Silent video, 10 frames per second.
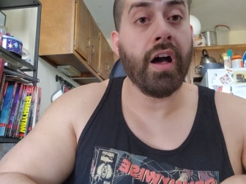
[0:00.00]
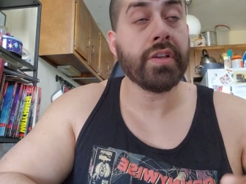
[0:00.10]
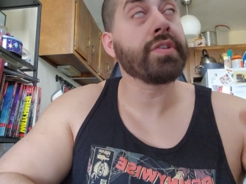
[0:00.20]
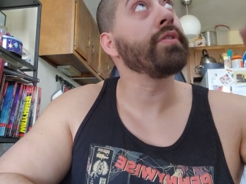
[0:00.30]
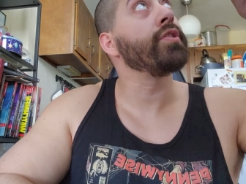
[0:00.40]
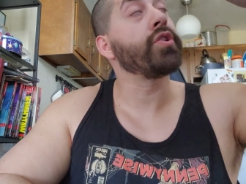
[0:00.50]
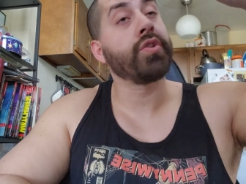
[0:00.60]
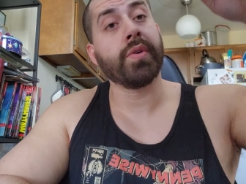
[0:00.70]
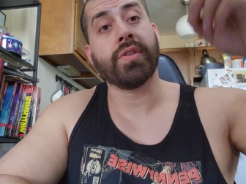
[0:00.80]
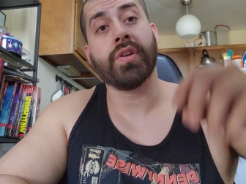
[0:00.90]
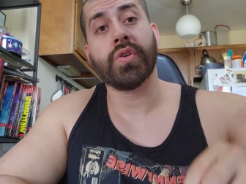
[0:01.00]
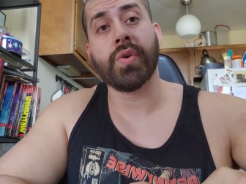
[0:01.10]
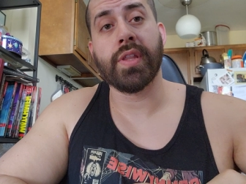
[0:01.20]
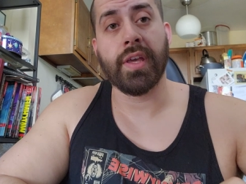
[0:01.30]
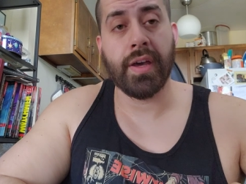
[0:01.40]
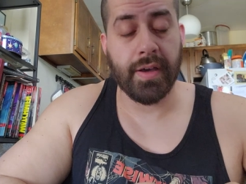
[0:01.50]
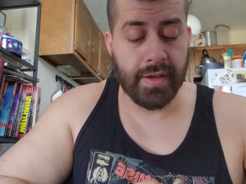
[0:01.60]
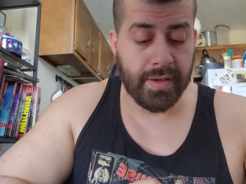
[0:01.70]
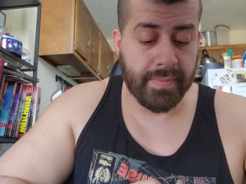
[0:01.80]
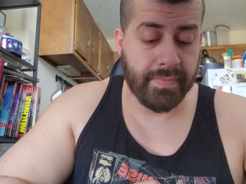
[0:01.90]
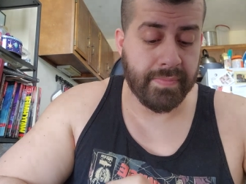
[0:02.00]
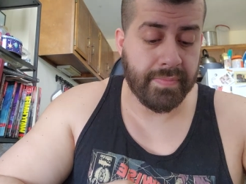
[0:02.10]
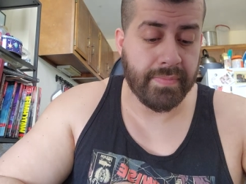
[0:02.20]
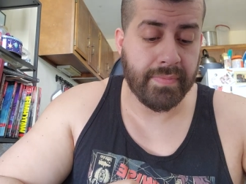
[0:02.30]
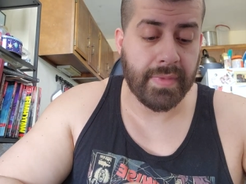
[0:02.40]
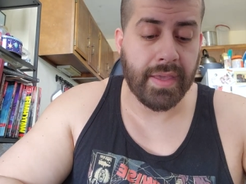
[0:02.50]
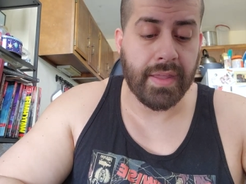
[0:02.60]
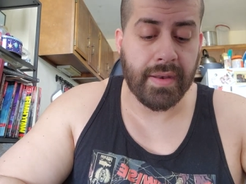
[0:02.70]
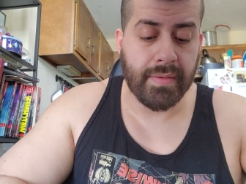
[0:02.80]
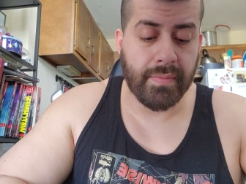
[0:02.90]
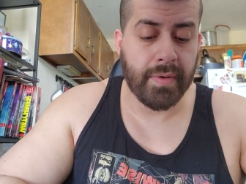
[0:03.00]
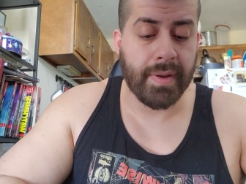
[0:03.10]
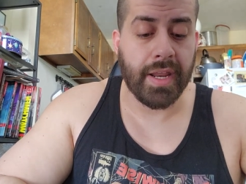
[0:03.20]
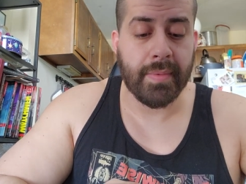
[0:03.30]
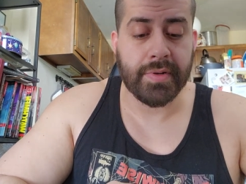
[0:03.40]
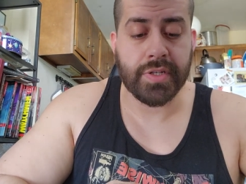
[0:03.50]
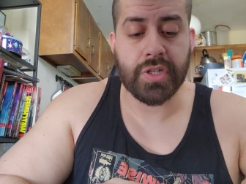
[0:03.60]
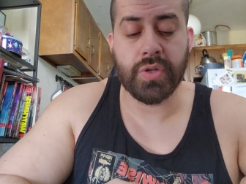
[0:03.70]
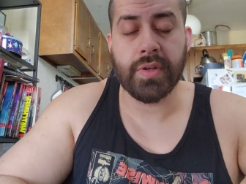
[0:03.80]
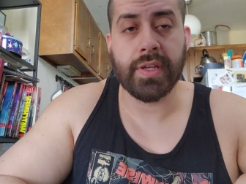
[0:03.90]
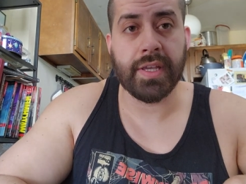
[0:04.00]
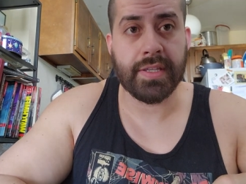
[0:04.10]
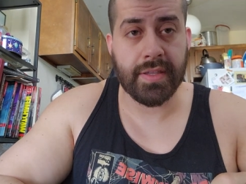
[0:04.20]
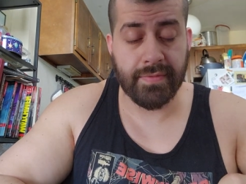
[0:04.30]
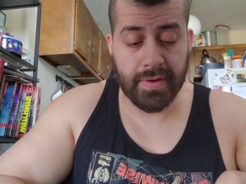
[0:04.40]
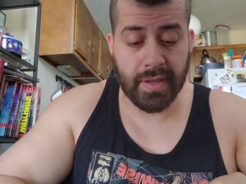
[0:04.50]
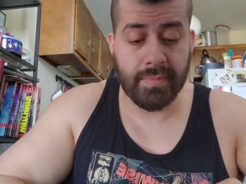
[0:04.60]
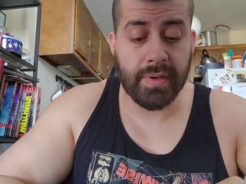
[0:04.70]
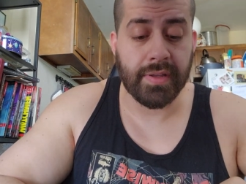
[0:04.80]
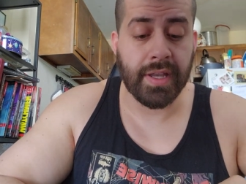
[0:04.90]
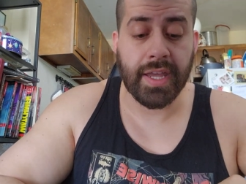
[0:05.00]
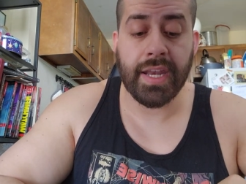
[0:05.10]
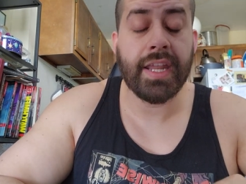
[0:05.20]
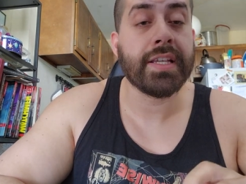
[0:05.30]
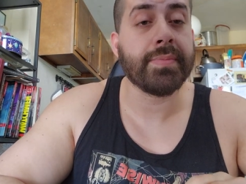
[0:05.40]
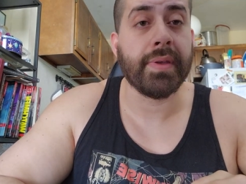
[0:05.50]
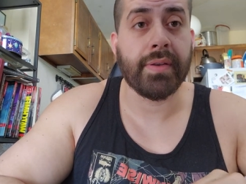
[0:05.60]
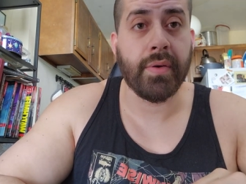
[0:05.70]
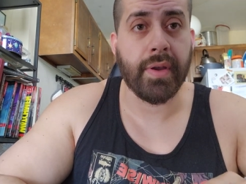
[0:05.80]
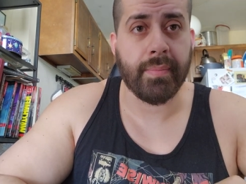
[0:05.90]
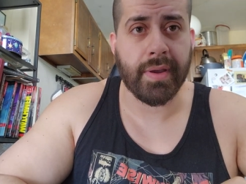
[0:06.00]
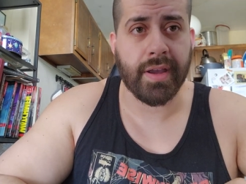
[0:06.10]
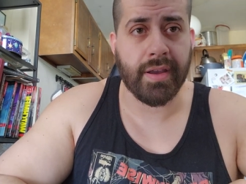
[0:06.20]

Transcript: Also, there's dr they're drilling. Um, and one of my neighbors is drilling into the freaking building, and it has been going